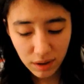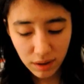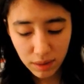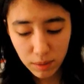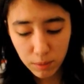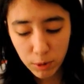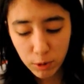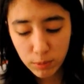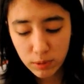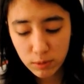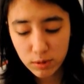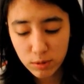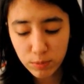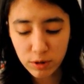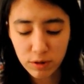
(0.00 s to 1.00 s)
The moment
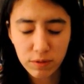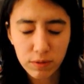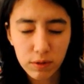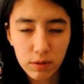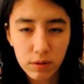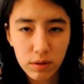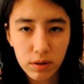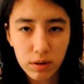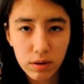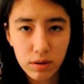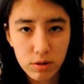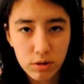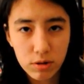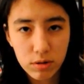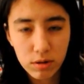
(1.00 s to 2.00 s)
was beautiful, in
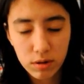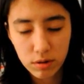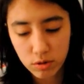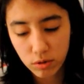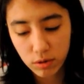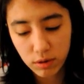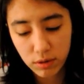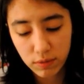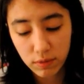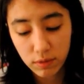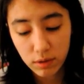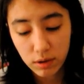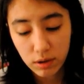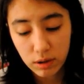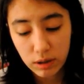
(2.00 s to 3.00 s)
a sort of
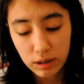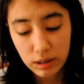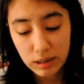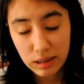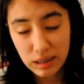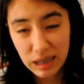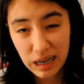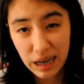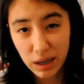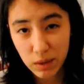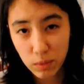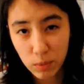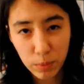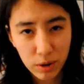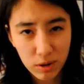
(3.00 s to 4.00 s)
sad,
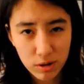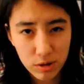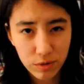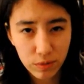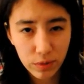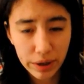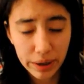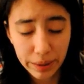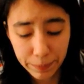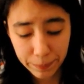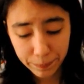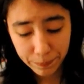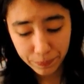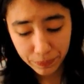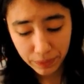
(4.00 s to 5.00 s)
repulsive way.
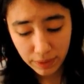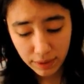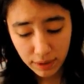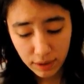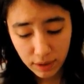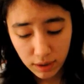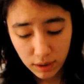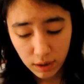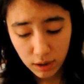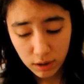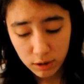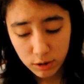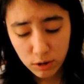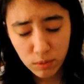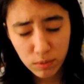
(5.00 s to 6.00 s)

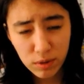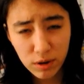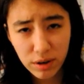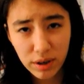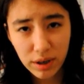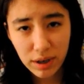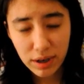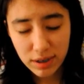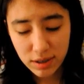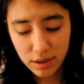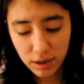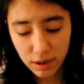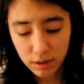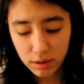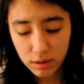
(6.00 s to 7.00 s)
Don't worry, I
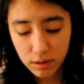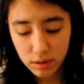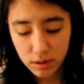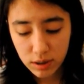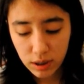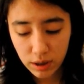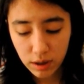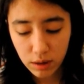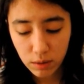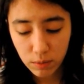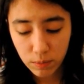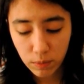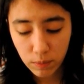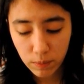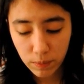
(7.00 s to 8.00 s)
said, taking the
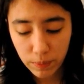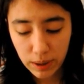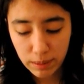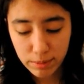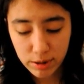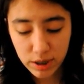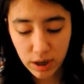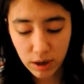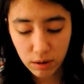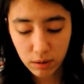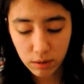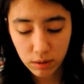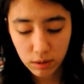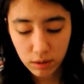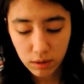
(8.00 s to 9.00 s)
paper
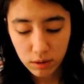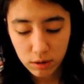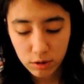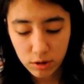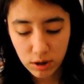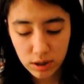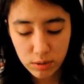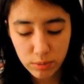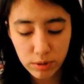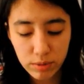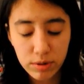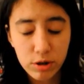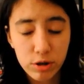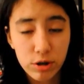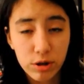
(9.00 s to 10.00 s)
towel. Trying to be
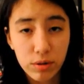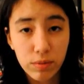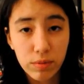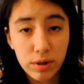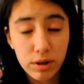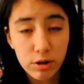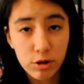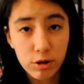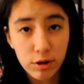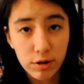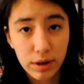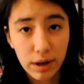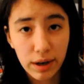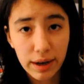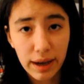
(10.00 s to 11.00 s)

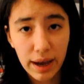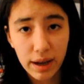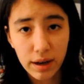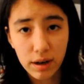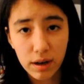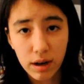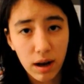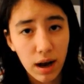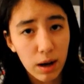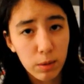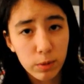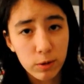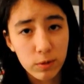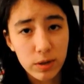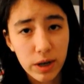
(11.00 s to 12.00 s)
reassuring, I added, I
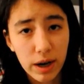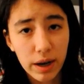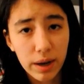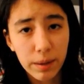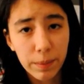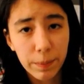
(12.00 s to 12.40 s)
won't die.